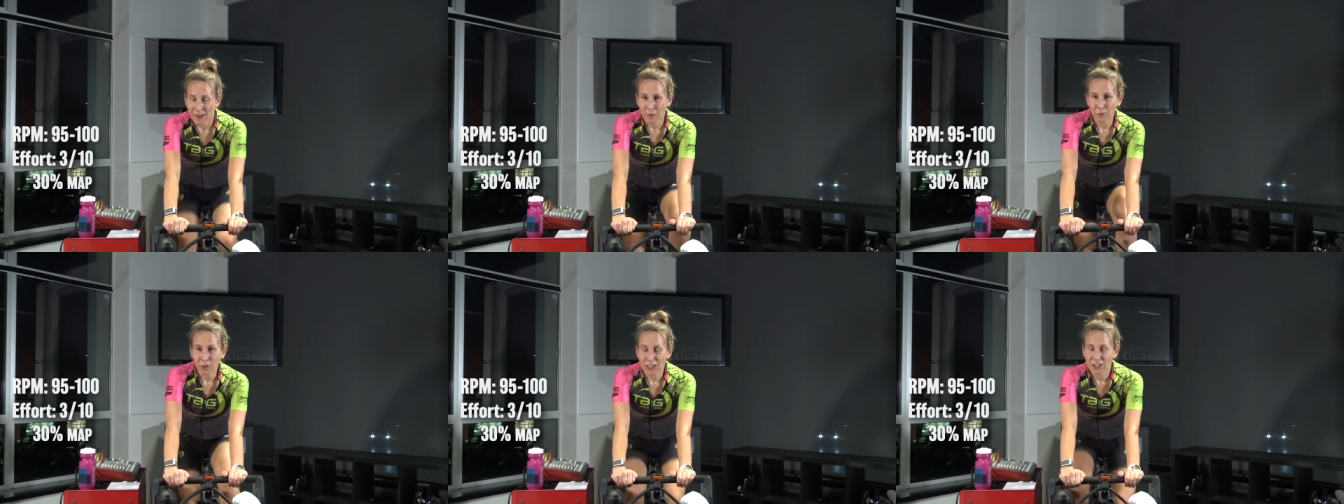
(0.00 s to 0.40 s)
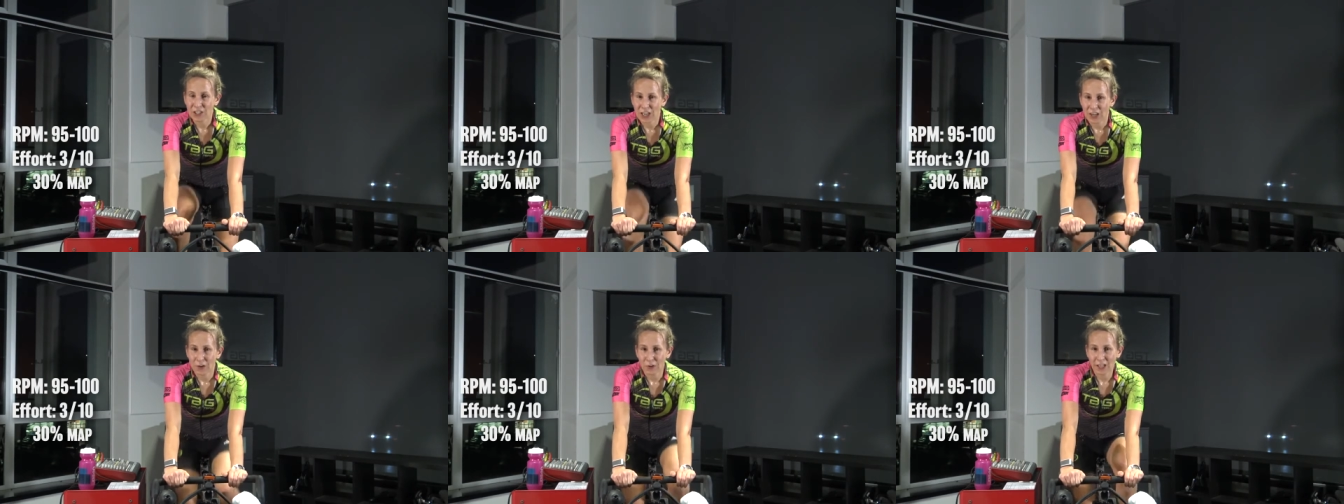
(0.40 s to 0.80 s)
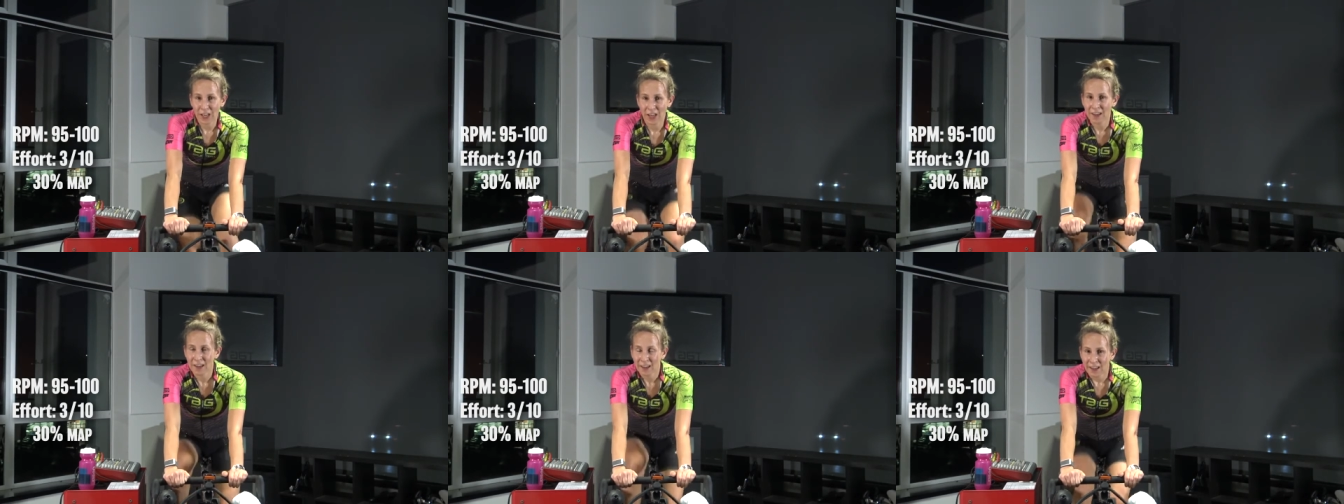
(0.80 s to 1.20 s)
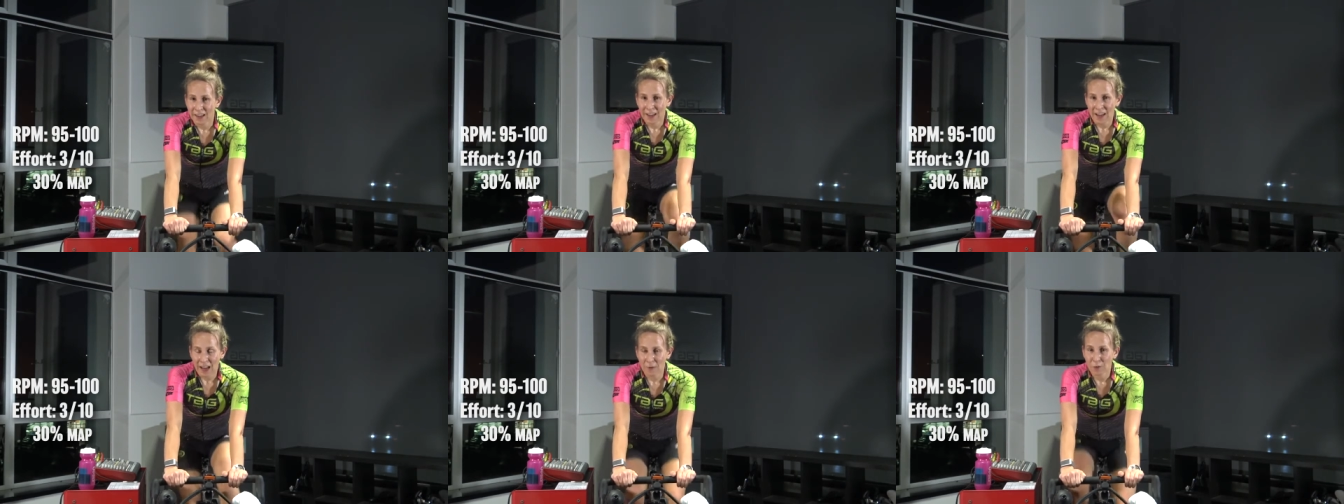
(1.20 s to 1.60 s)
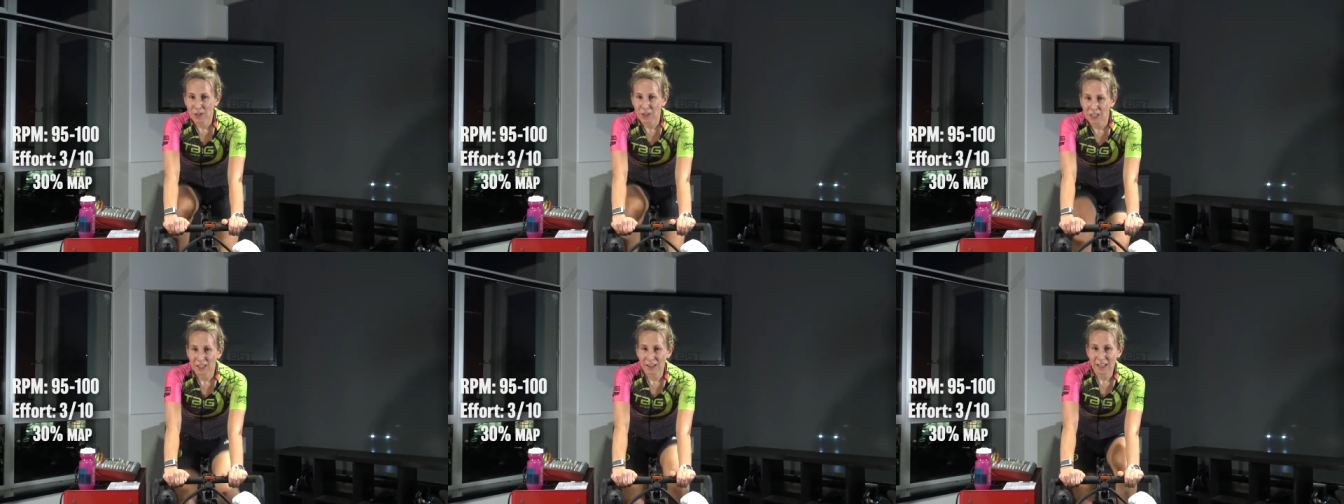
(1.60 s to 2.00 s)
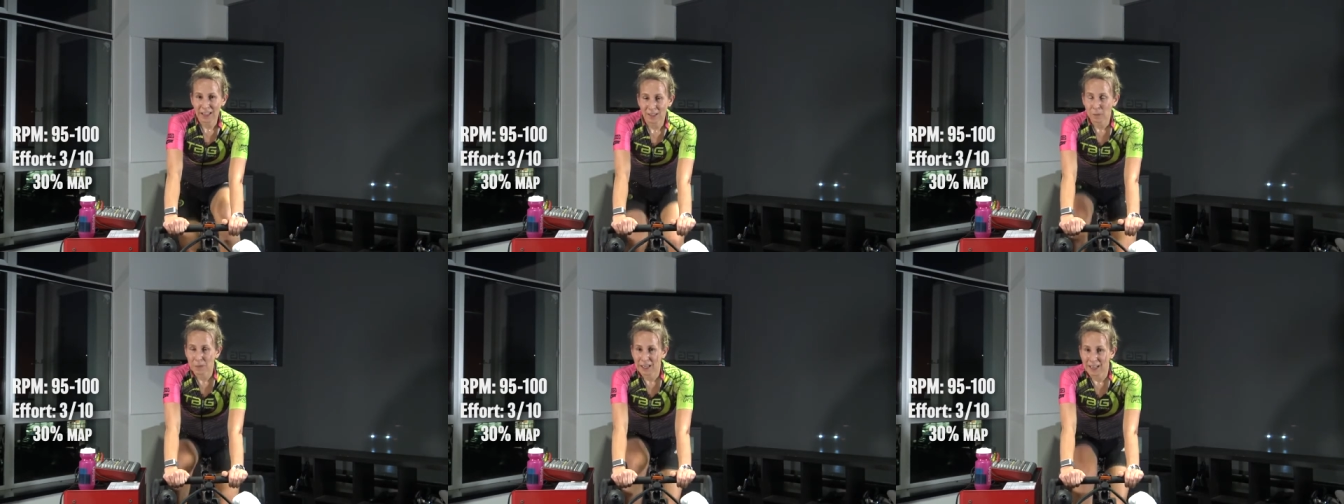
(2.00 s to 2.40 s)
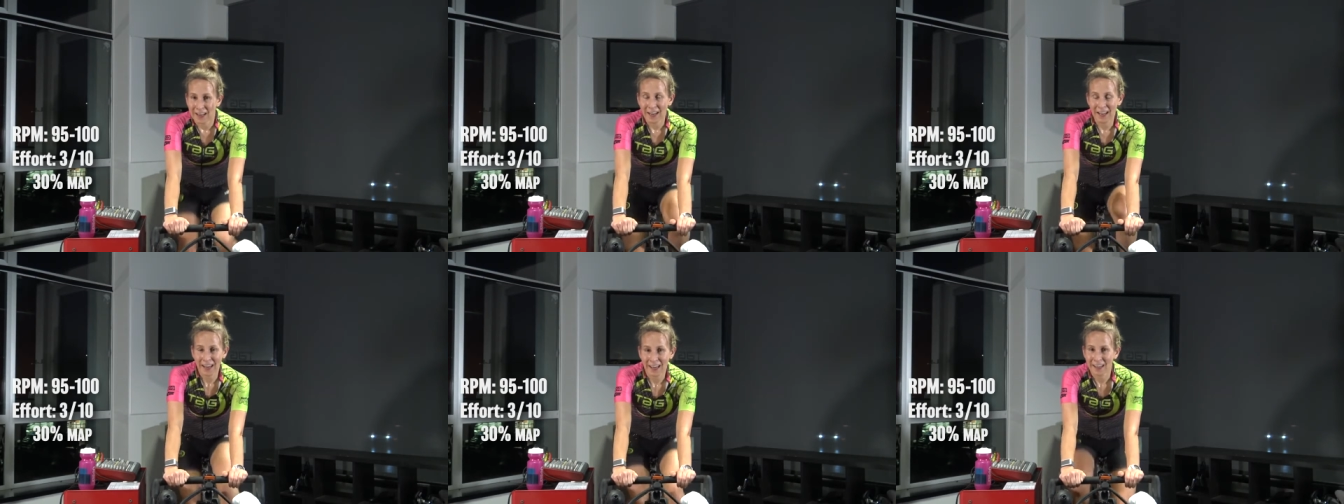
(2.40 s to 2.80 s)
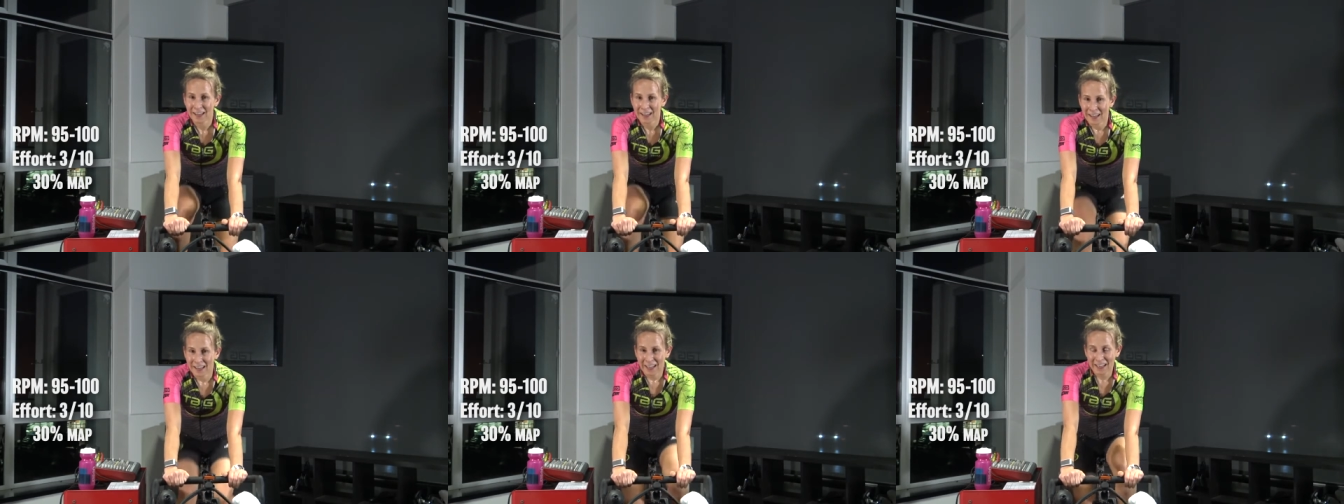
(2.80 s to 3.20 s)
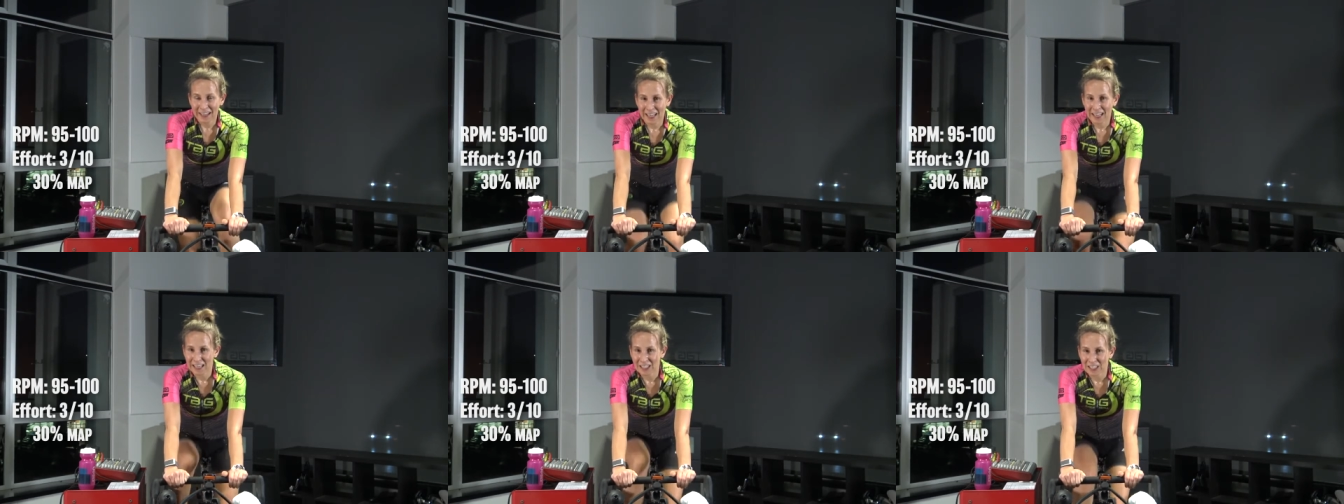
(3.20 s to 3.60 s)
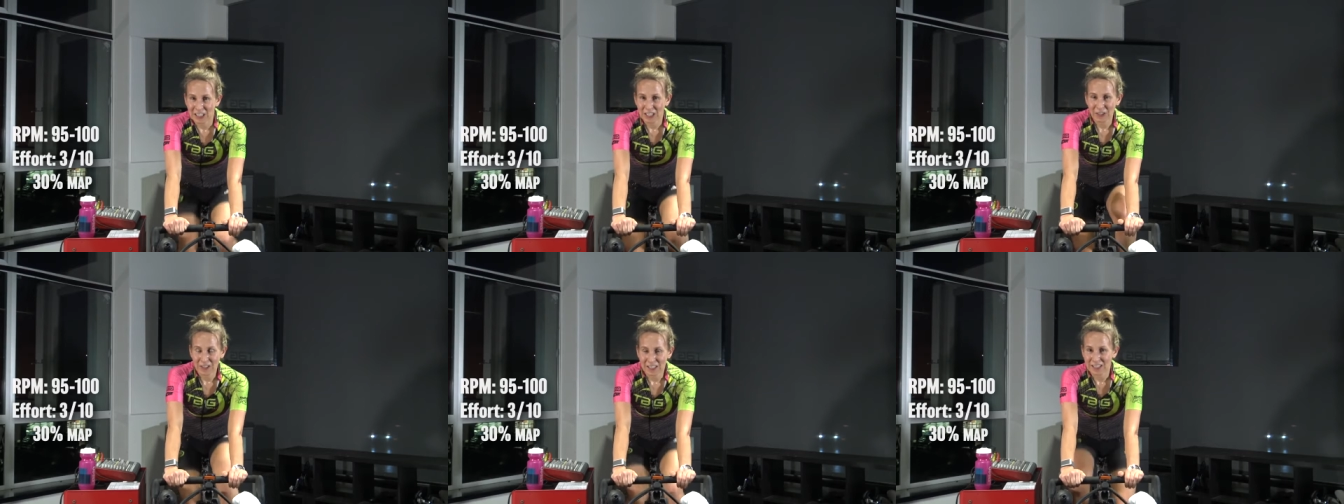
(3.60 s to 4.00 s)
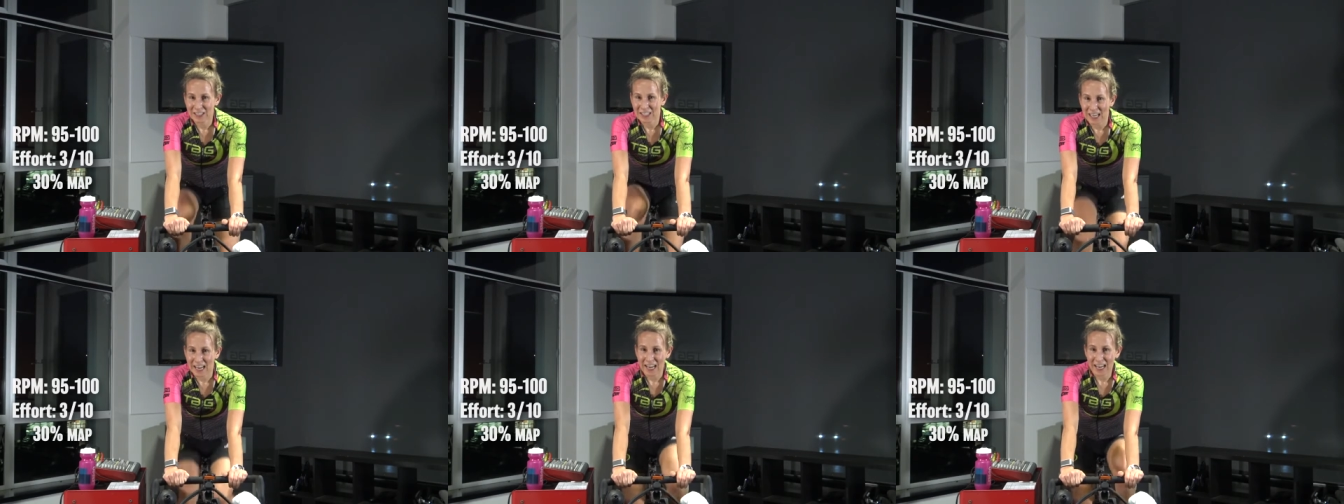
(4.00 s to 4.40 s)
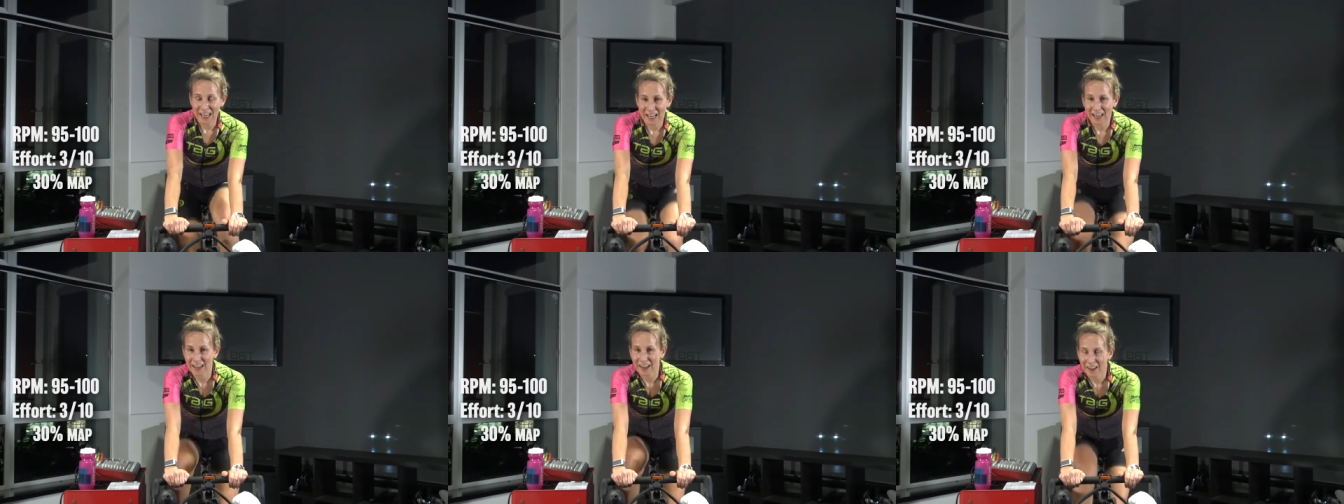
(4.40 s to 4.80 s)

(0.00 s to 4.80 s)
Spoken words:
flush out everything that's been getting to you this day